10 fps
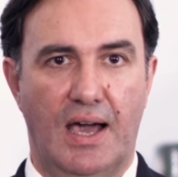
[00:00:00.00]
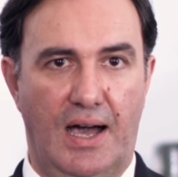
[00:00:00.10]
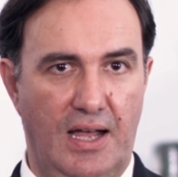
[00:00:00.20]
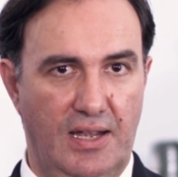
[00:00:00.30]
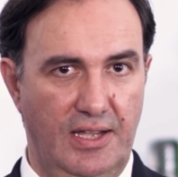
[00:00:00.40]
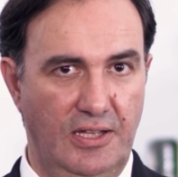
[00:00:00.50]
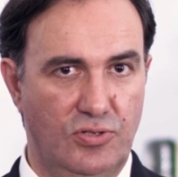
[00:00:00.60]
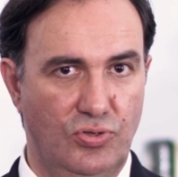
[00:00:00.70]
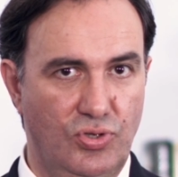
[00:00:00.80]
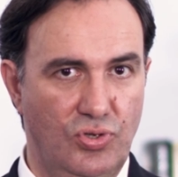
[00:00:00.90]
I'll
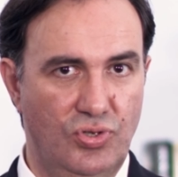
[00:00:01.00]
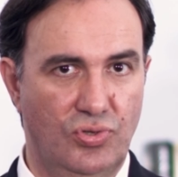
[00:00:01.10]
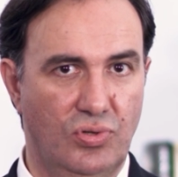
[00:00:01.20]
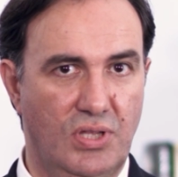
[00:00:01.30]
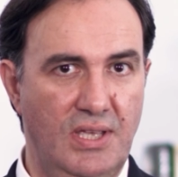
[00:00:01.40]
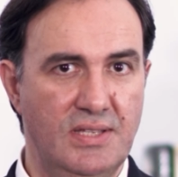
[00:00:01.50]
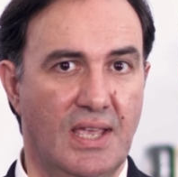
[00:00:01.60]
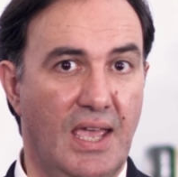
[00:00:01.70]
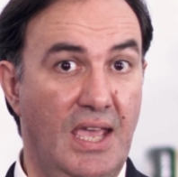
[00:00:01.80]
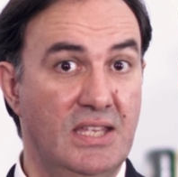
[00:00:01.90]
introduce you to
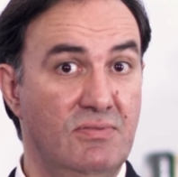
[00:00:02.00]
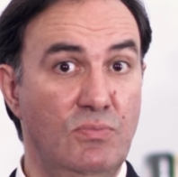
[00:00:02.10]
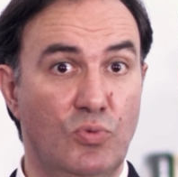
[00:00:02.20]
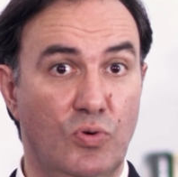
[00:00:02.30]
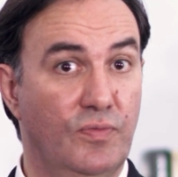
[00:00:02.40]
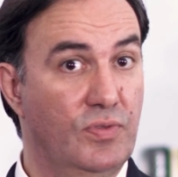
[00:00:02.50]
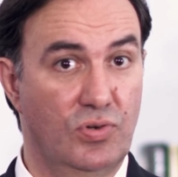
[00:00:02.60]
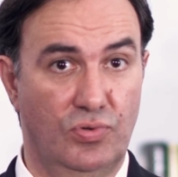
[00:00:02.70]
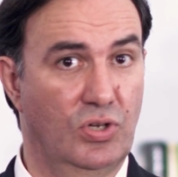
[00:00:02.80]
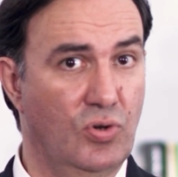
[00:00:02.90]
these as we move
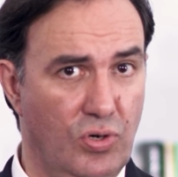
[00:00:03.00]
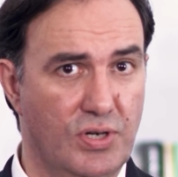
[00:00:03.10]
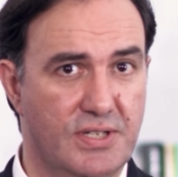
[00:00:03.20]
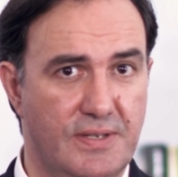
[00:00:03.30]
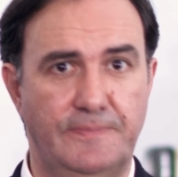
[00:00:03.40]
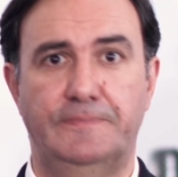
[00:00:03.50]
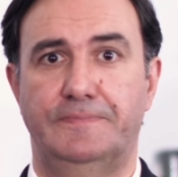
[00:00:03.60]
through the course.